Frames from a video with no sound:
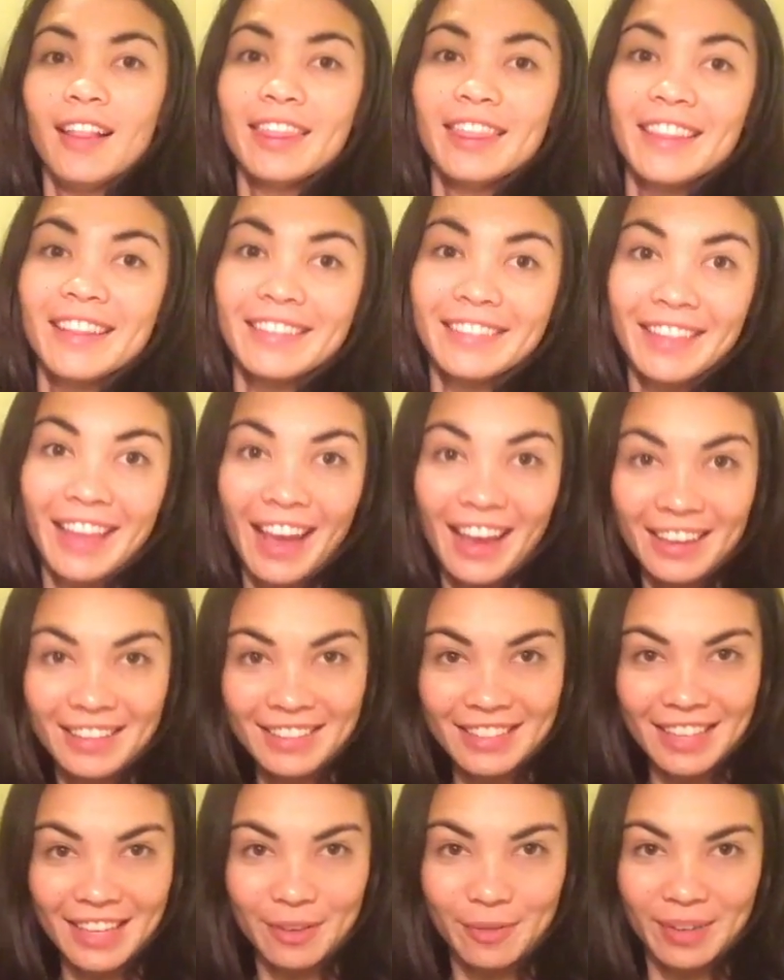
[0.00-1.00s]
The last
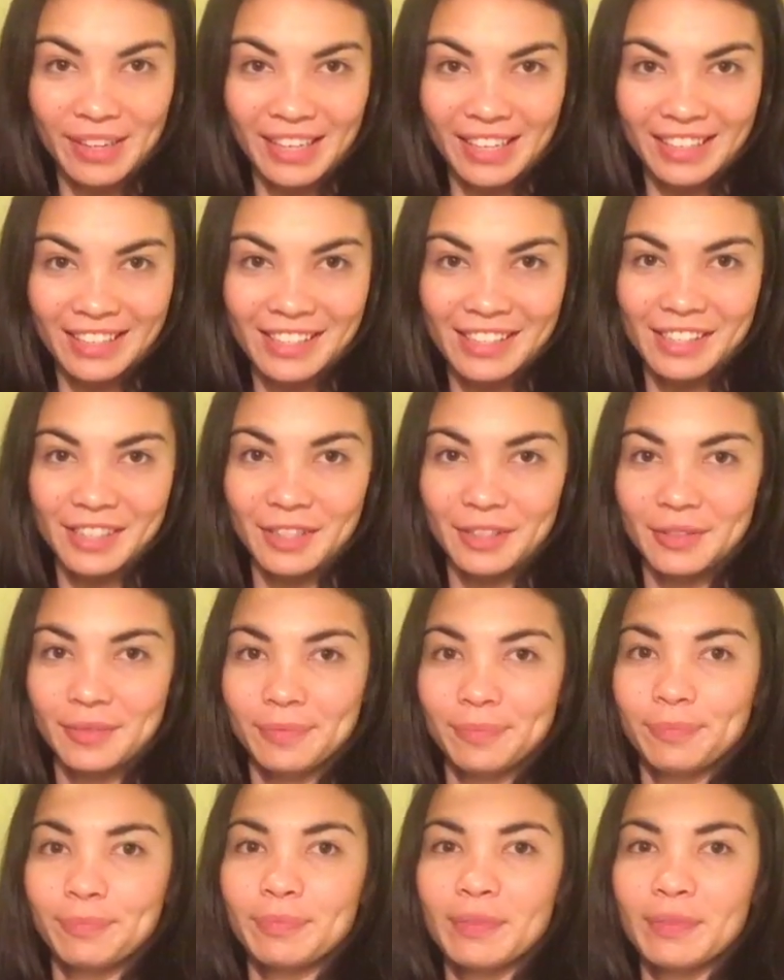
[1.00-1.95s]
thing we need to do